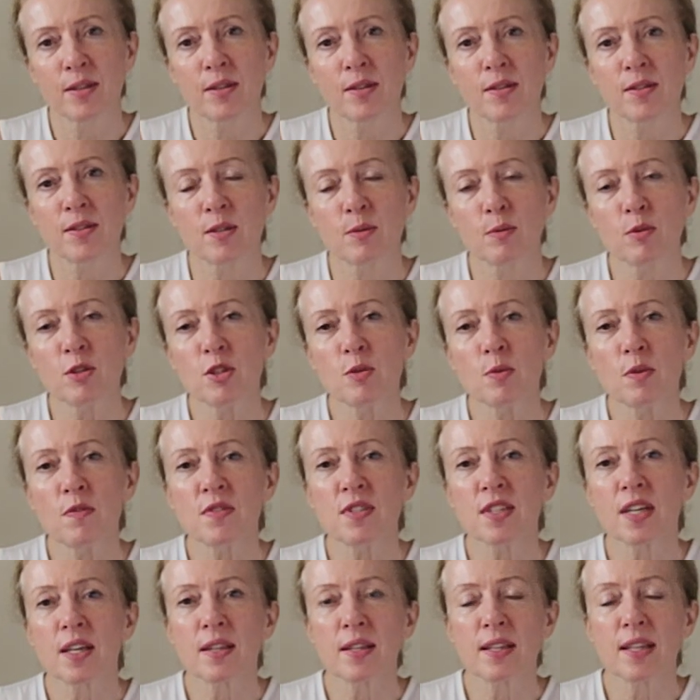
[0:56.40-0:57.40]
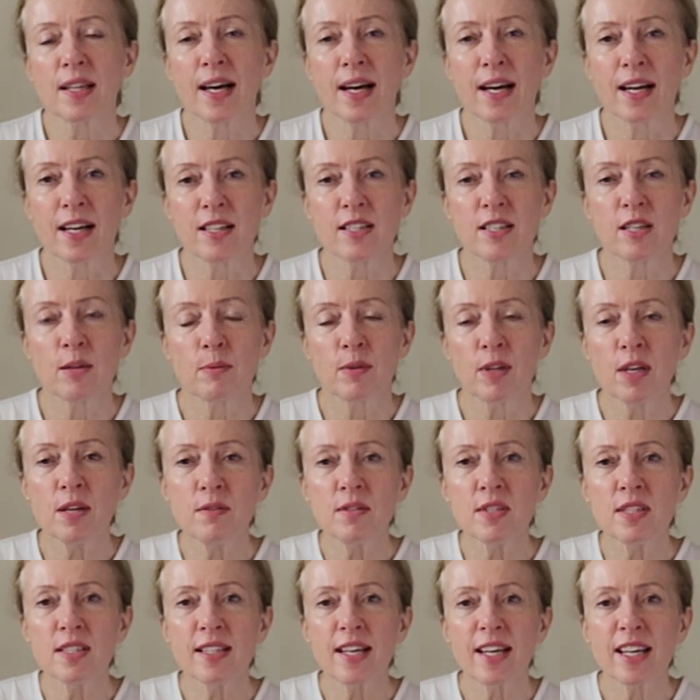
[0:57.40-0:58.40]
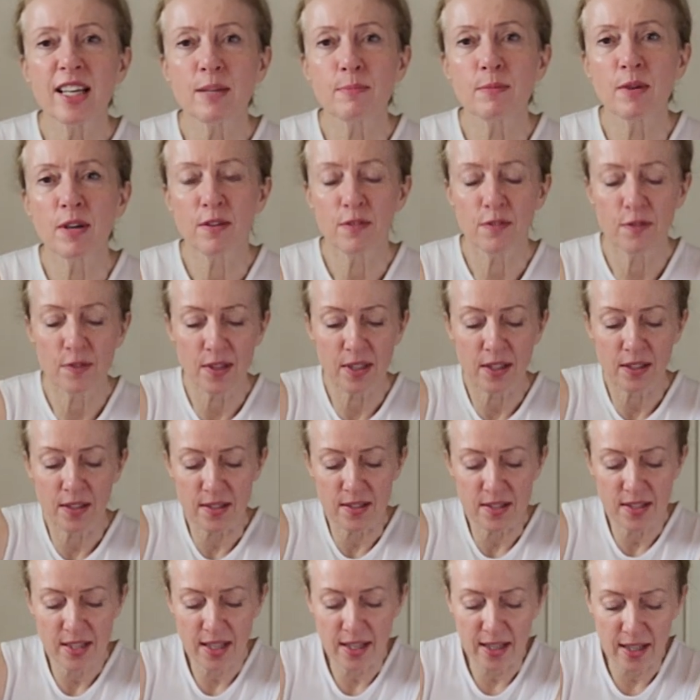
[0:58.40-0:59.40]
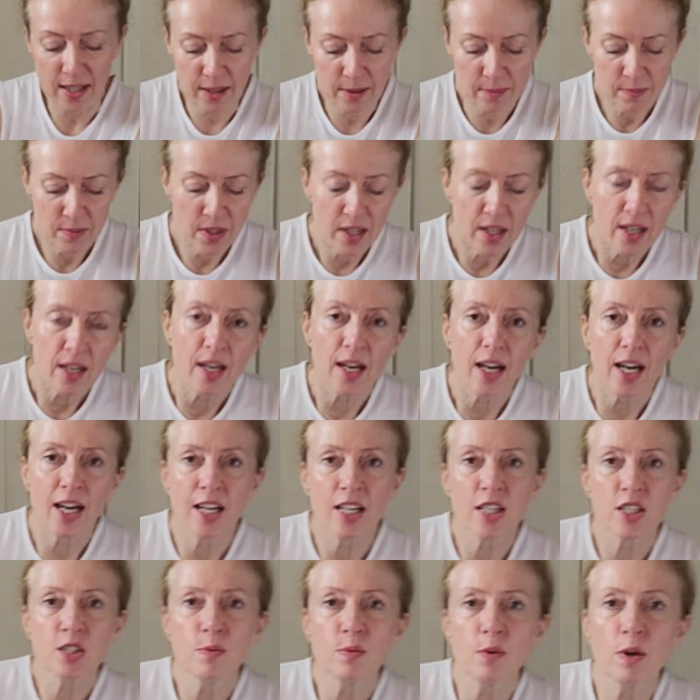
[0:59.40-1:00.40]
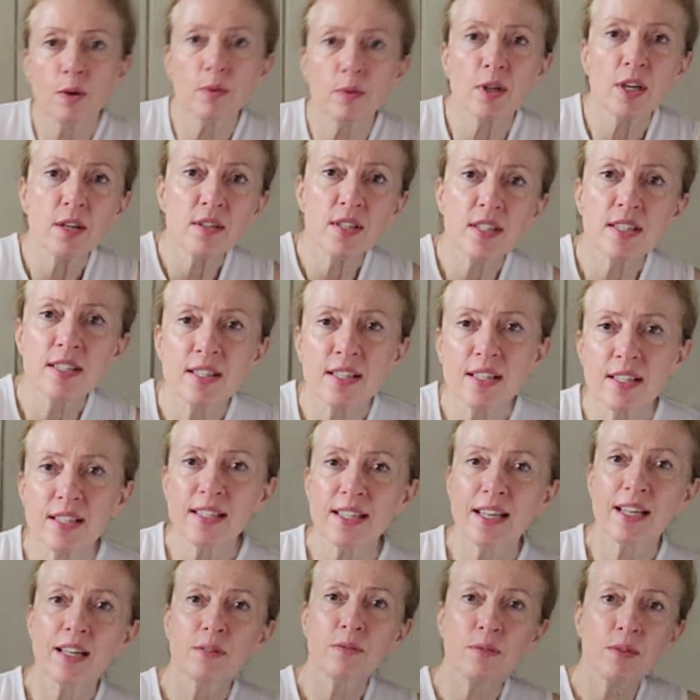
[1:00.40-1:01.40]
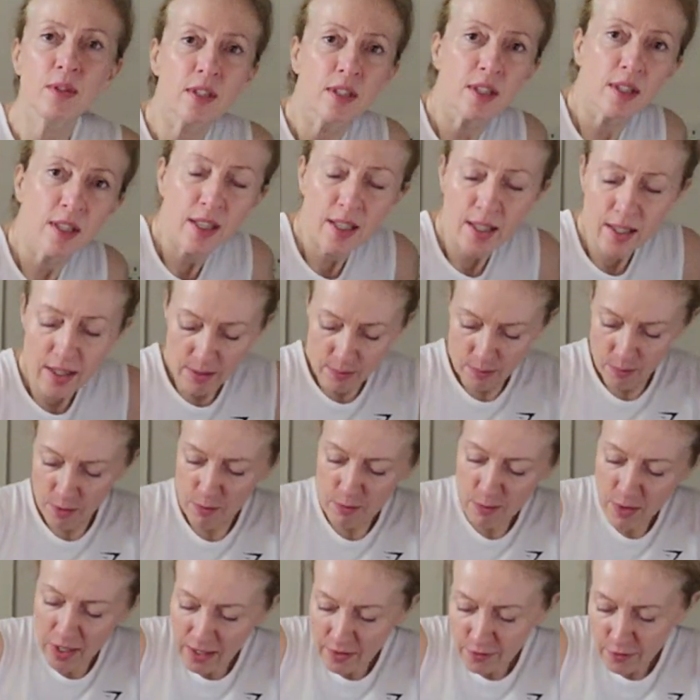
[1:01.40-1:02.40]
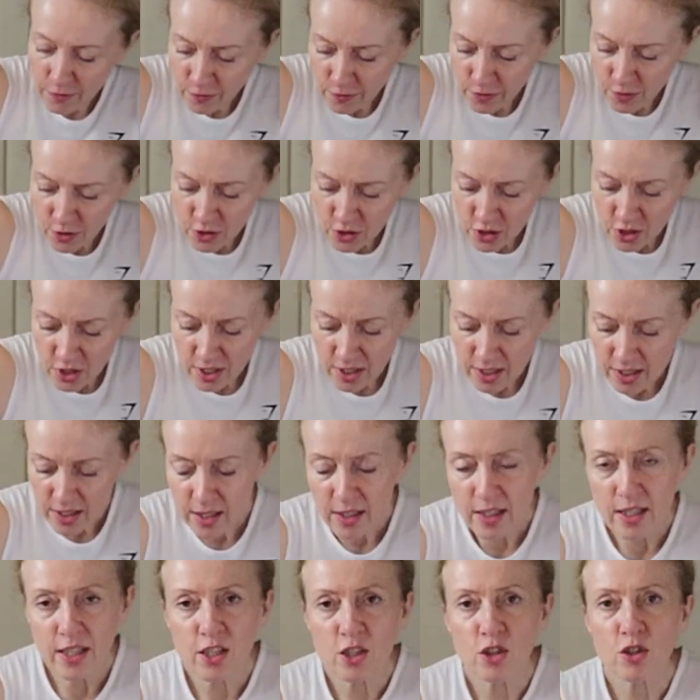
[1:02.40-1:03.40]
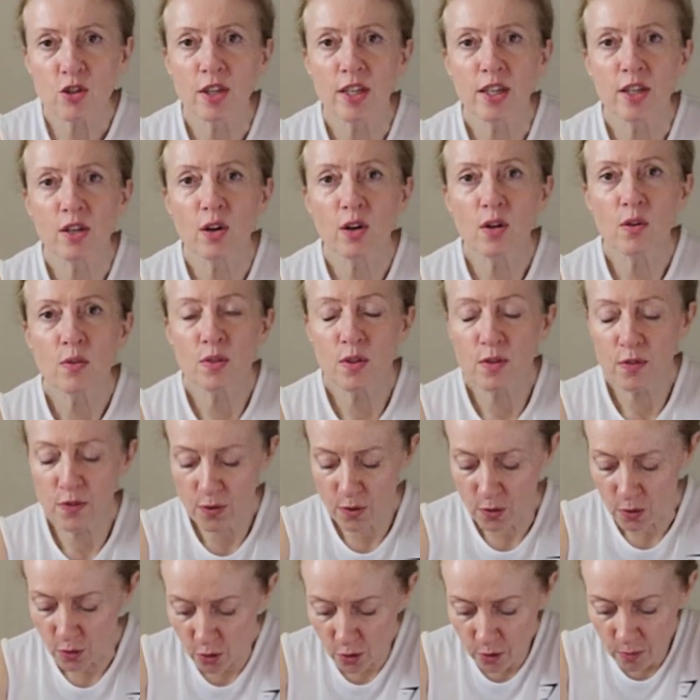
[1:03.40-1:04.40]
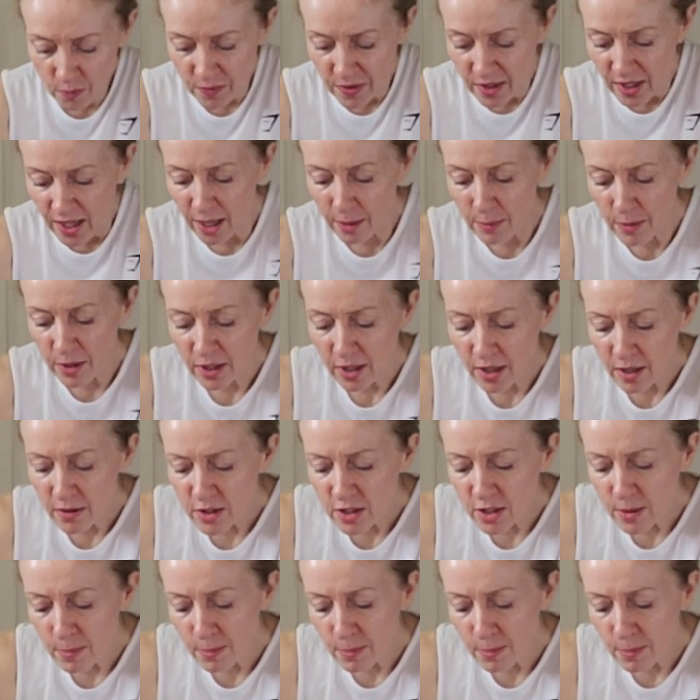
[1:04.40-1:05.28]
So once we've done that, I'm going to take my fingers here and I'm going to sit down with my foot literally on the floor, and we're going to